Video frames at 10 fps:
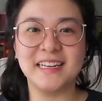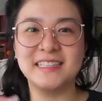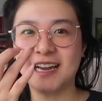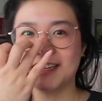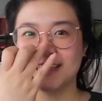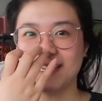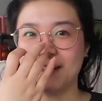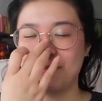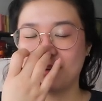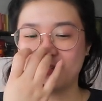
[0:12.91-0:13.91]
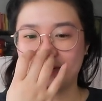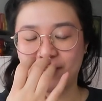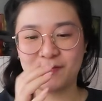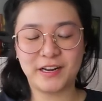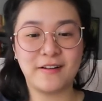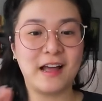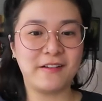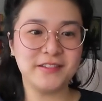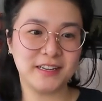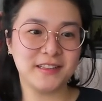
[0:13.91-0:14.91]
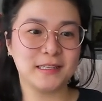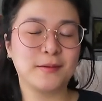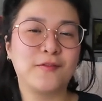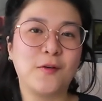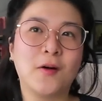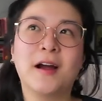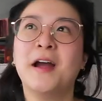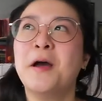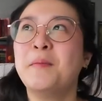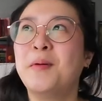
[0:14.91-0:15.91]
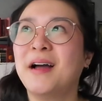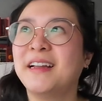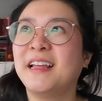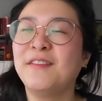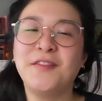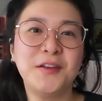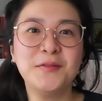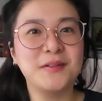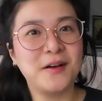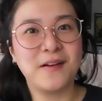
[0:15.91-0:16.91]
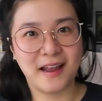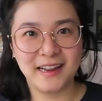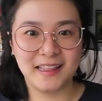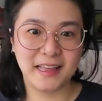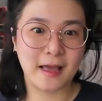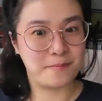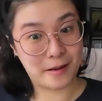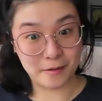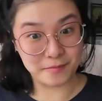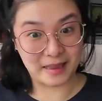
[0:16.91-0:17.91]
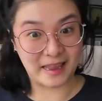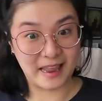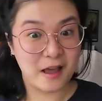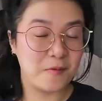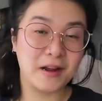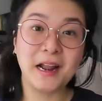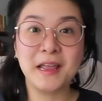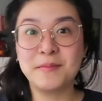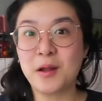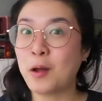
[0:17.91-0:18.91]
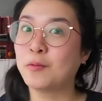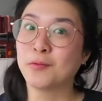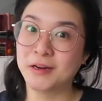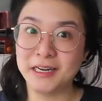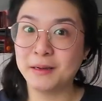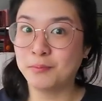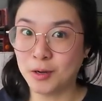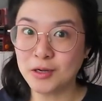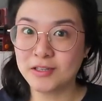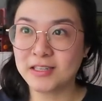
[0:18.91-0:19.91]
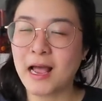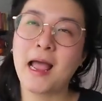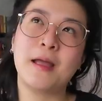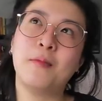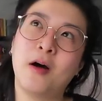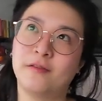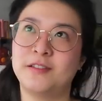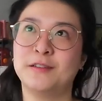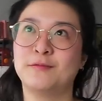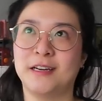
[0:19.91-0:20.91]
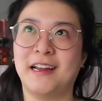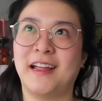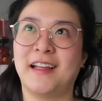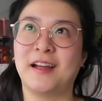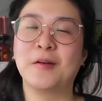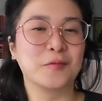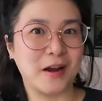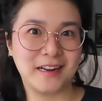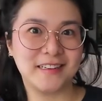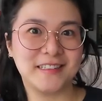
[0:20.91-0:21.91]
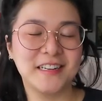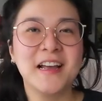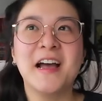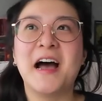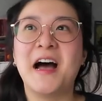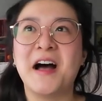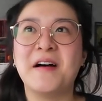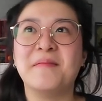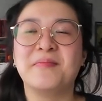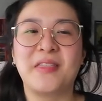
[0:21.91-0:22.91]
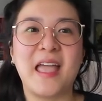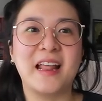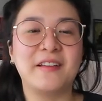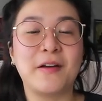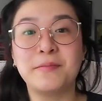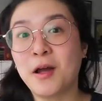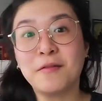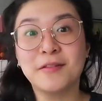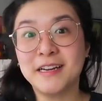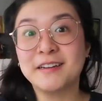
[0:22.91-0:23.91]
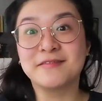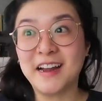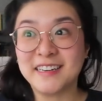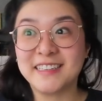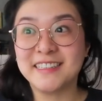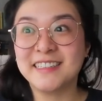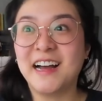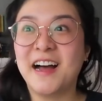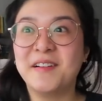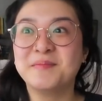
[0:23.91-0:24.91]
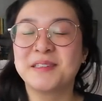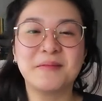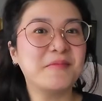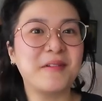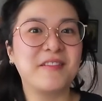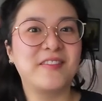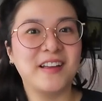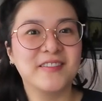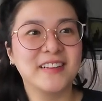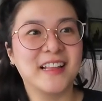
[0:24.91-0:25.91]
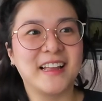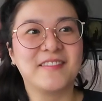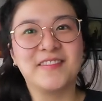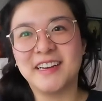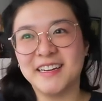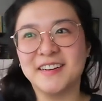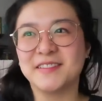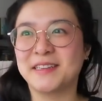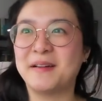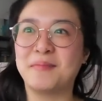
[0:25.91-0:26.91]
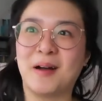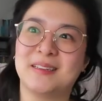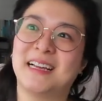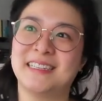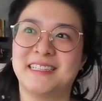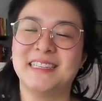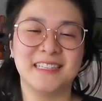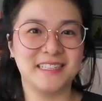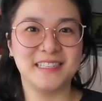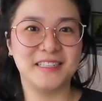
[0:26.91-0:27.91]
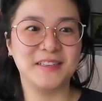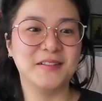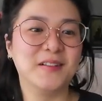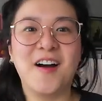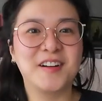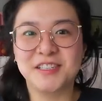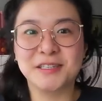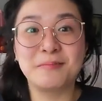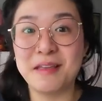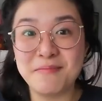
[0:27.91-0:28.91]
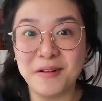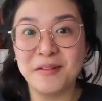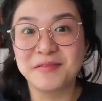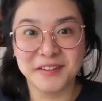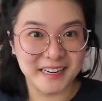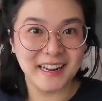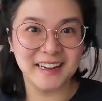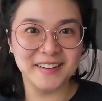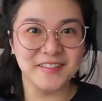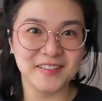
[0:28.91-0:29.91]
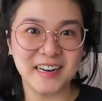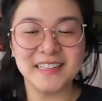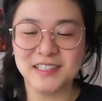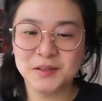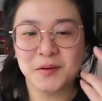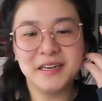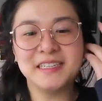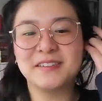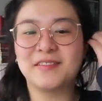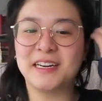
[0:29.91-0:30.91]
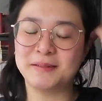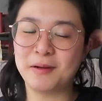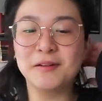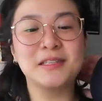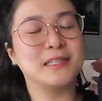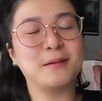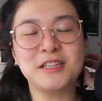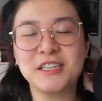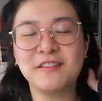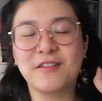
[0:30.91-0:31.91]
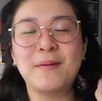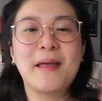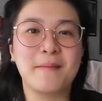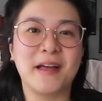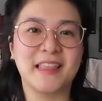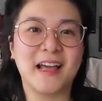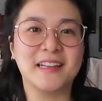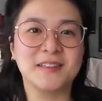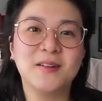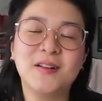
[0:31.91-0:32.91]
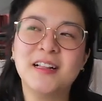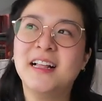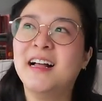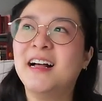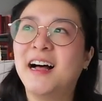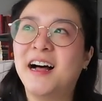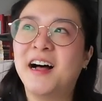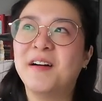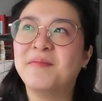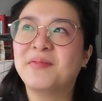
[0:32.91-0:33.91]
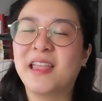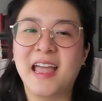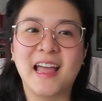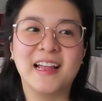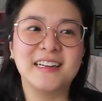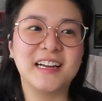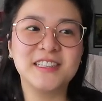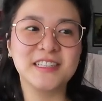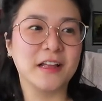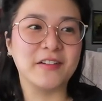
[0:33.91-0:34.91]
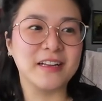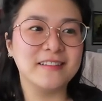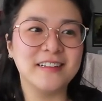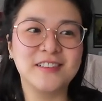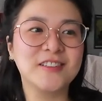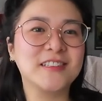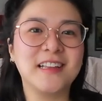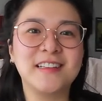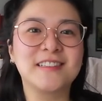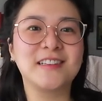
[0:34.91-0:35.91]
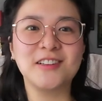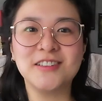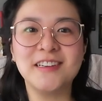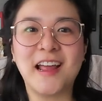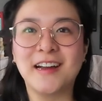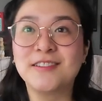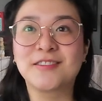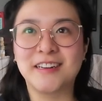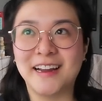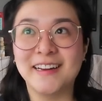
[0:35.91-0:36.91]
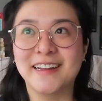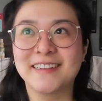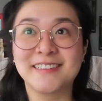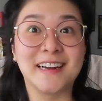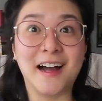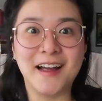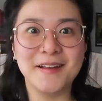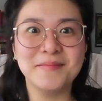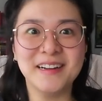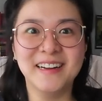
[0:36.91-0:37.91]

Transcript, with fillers: It's actually a bit of a different video. I haven't done this before, but if you know anything about me, when I am not reading books, I am often reading Reddit. Um, and if I'm not reading Reddit, um, some of my favorite like videos and podcasts to listen to are just people reading Reddit stories and Reddit posts, especially from Am I the Asshole? Um, and I just love it. It's just like such an entertaining time.